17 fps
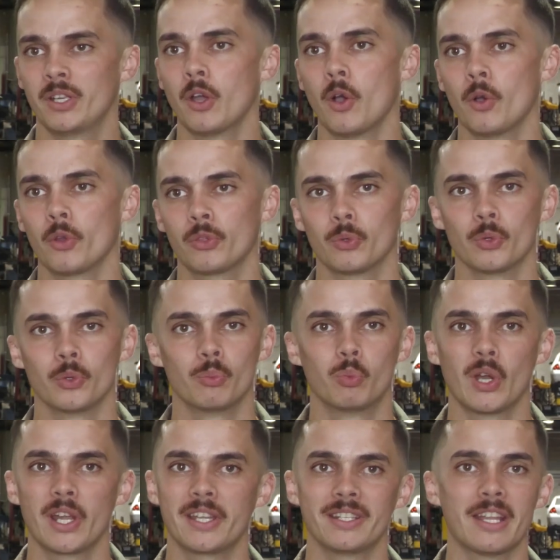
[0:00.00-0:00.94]
go through
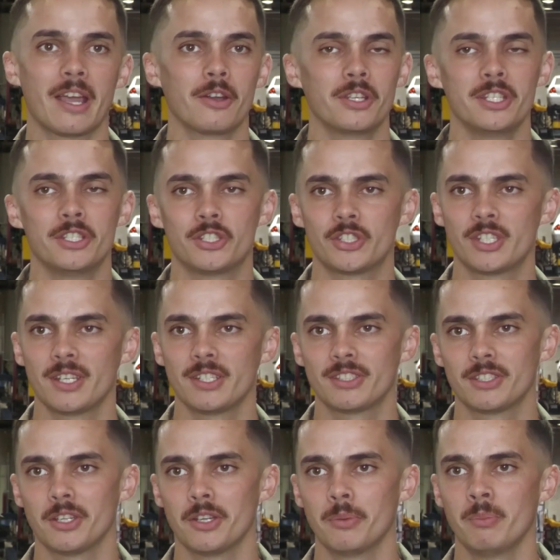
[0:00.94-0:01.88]
breaking down each
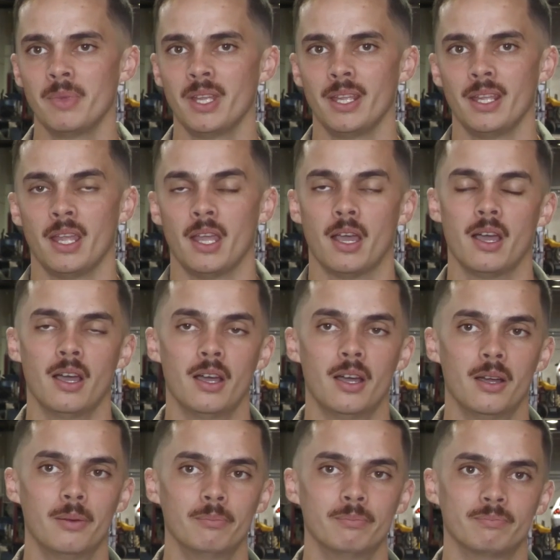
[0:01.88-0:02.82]
system,
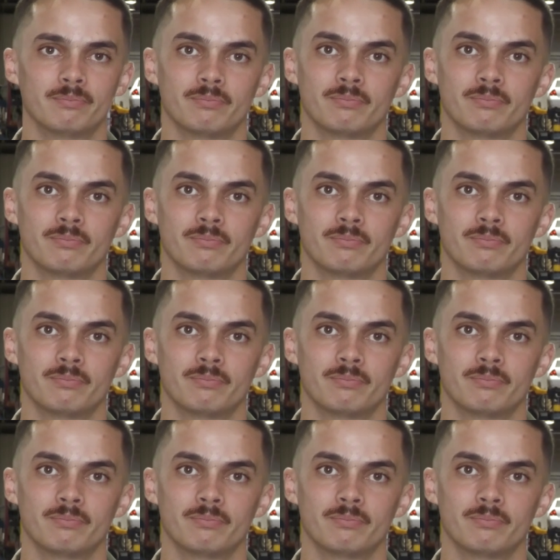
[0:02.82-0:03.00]
um,